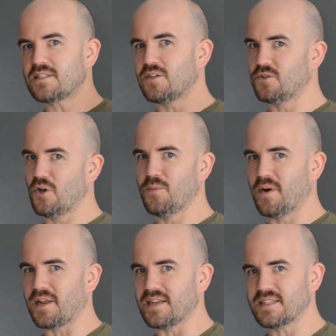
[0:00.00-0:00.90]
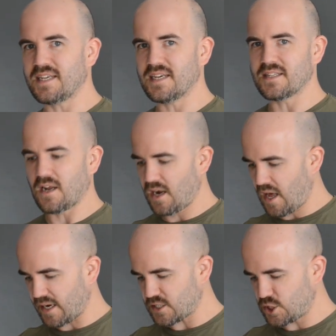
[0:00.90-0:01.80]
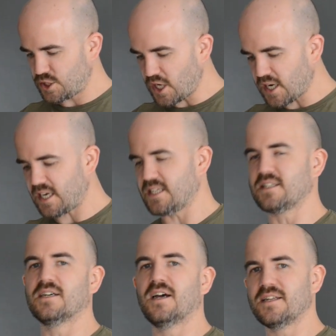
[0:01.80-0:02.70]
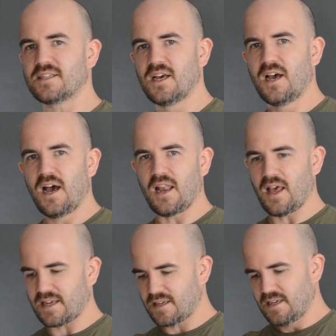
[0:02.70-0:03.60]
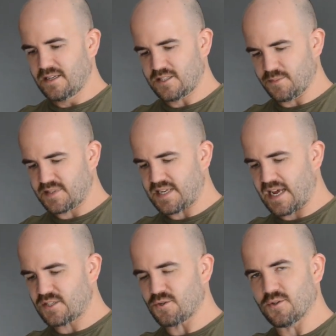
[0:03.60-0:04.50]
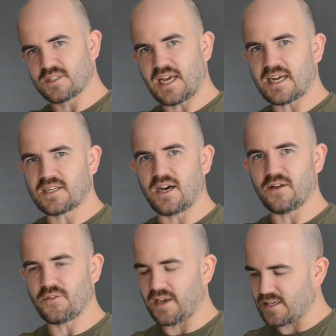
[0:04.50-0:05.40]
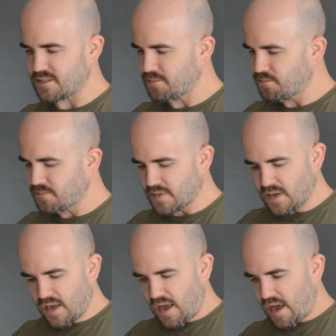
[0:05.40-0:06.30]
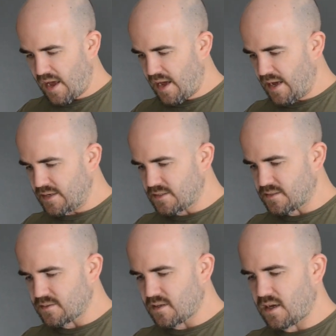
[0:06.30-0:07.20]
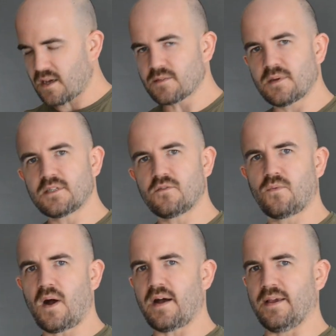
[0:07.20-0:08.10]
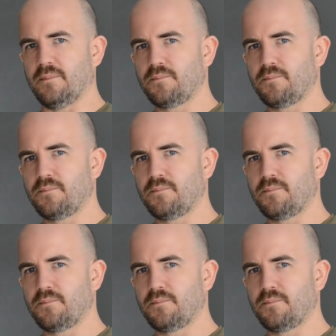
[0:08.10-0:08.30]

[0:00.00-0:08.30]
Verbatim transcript: to nobody to hear that I like chunky designs. I like substantial, tactile things. And I ask myself why.